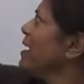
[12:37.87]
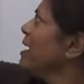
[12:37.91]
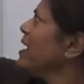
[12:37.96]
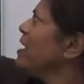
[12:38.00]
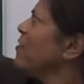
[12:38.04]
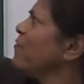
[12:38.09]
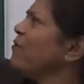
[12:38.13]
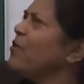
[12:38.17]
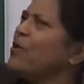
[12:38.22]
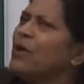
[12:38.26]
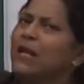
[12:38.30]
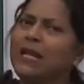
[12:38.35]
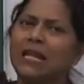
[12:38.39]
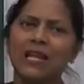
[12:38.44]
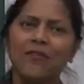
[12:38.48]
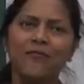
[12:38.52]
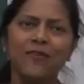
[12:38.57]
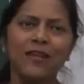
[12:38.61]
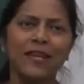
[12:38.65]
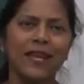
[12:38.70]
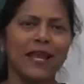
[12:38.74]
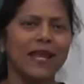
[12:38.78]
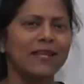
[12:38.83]
If you leave
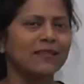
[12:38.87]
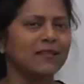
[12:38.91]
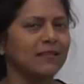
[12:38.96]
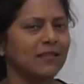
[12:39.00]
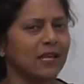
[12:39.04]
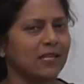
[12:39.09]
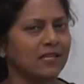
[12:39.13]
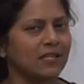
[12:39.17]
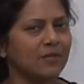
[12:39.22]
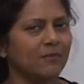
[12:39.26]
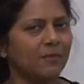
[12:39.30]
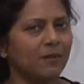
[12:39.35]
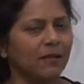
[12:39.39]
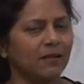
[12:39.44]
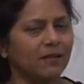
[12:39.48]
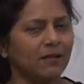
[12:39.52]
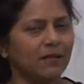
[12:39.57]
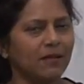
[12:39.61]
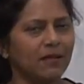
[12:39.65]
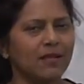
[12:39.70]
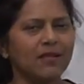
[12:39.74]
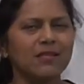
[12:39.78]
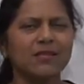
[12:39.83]
it as a
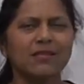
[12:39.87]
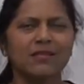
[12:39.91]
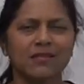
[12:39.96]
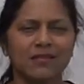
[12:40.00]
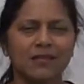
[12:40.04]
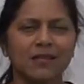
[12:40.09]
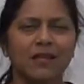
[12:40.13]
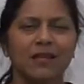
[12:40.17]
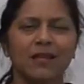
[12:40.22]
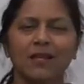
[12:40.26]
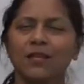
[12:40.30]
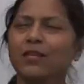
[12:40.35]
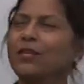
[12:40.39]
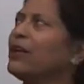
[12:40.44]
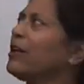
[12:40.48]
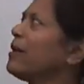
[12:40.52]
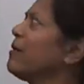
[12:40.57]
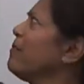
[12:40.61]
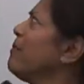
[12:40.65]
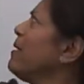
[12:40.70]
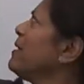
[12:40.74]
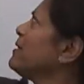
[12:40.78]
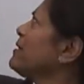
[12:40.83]
decimal, you got
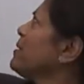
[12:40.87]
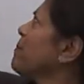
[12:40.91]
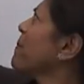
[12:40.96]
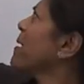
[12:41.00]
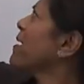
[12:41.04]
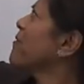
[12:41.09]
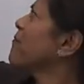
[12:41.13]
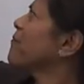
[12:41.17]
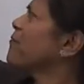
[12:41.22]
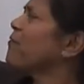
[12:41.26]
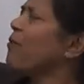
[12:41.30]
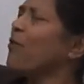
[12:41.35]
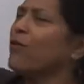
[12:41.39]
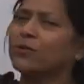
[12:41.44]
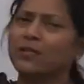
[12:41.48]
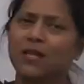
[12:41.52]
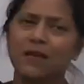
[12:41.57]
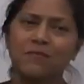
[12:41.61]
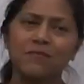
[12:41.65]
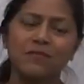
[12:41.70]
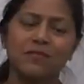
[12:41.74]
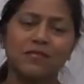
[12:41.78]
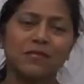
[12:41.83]
to multiply 4
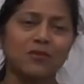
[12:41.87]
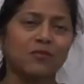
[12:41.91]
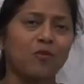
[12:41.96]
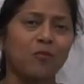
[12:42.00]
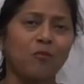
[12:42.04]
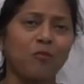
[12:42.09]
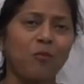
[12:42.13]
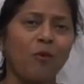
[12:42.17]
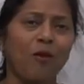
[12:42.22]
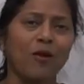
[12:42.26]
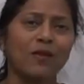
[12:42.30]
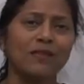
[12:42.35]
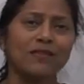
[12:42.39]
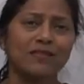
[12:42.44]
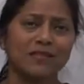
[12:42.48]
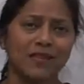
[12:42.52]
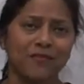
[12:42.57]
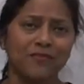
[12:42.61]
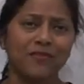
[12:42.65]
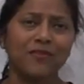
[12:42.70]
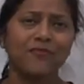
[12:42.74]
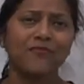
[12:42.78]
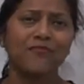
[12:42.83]
times
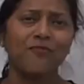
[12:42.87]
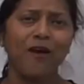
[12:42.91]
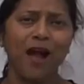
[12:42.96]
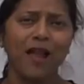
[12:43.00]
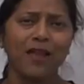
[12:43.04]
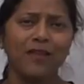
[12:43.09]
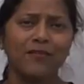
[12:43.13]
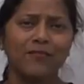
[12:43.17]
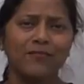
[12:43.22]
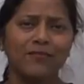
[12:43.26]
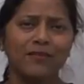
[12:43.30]
0.75.